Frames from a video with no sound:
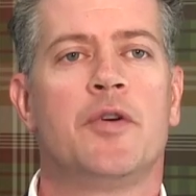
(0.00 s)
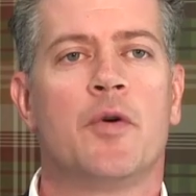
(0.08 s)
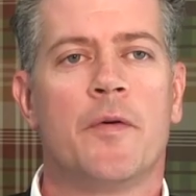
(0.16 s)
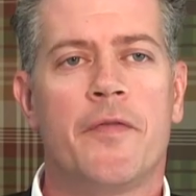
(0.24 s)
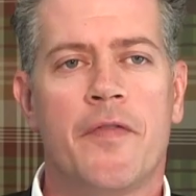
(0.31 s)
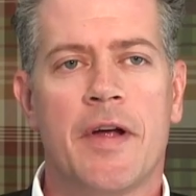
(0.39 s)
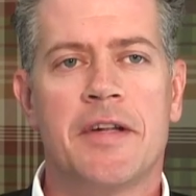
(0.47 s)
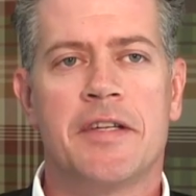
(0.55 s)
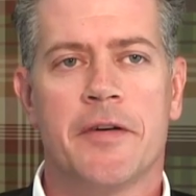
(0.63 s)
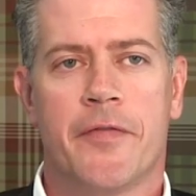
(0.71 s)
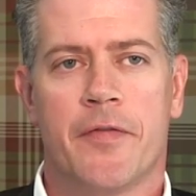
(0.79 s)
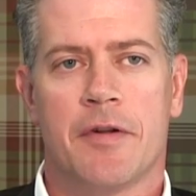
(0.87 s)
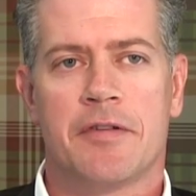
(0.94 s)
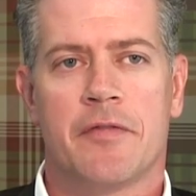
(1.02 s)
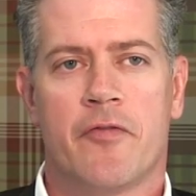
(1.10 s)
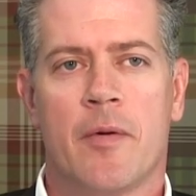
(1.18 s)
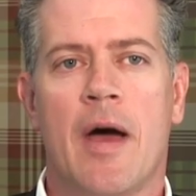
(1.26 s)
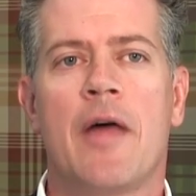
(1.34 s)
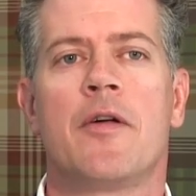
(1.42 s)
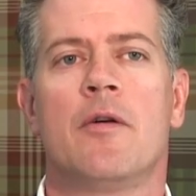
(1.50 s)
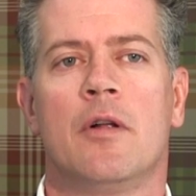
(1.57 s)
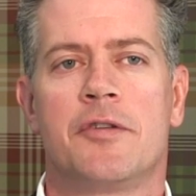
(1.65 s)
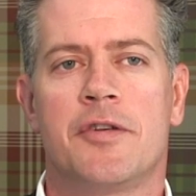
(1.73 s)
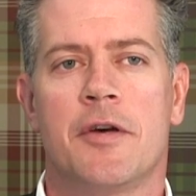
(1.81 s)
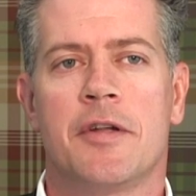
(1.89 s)
is your fund different from
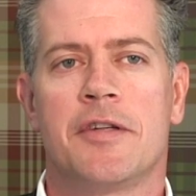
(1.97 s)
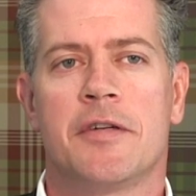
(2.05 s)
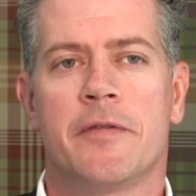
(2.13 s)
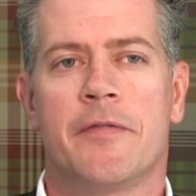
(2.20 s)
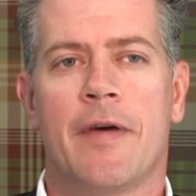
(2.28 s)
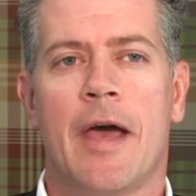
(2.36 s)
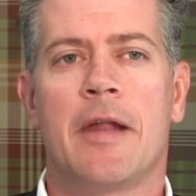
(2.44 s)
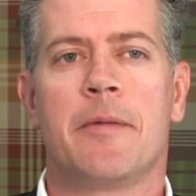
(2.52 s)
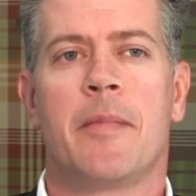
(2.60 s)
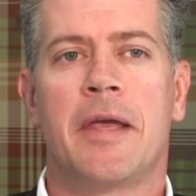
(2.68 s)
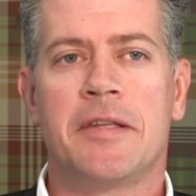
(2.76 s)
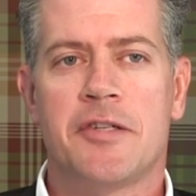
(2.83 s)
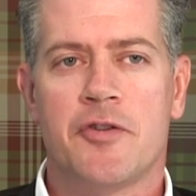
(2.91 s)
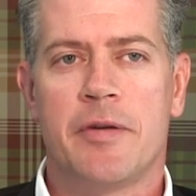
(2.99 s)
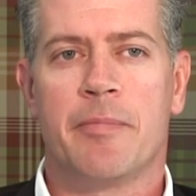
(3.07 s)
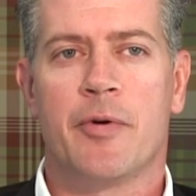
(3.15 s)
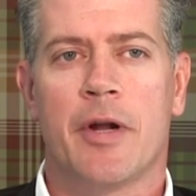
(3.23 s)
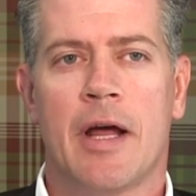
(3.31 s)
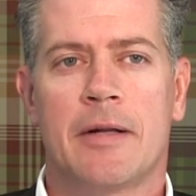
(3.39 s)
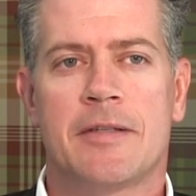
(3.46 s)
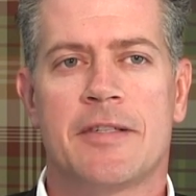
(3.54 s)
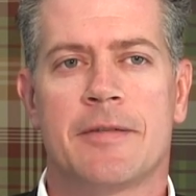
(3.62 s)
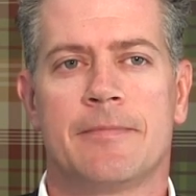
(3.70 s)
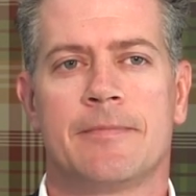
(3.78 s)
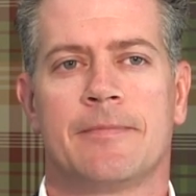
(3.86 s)
other alternative and mainstream
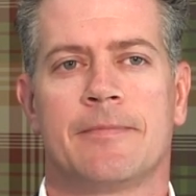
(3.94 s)
products?